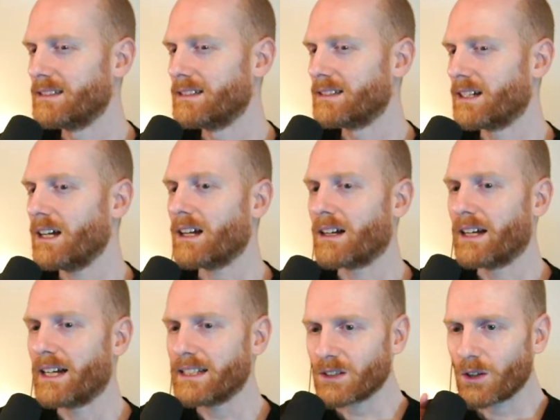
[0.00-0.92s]
Ah,
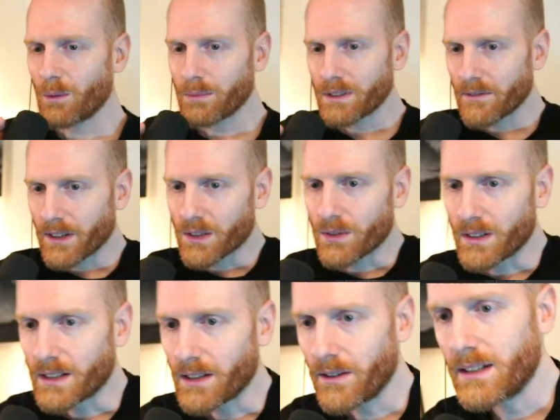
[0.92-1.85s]
has opened inventory.
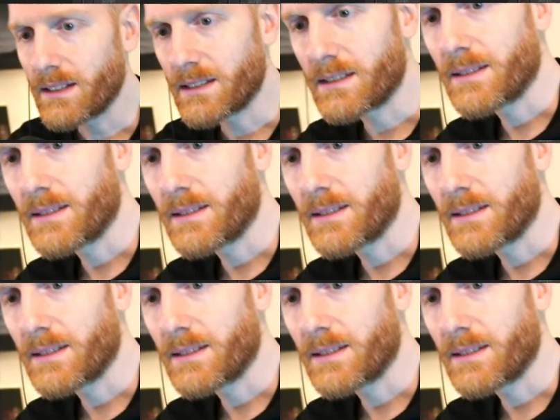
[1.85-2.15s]
There it is.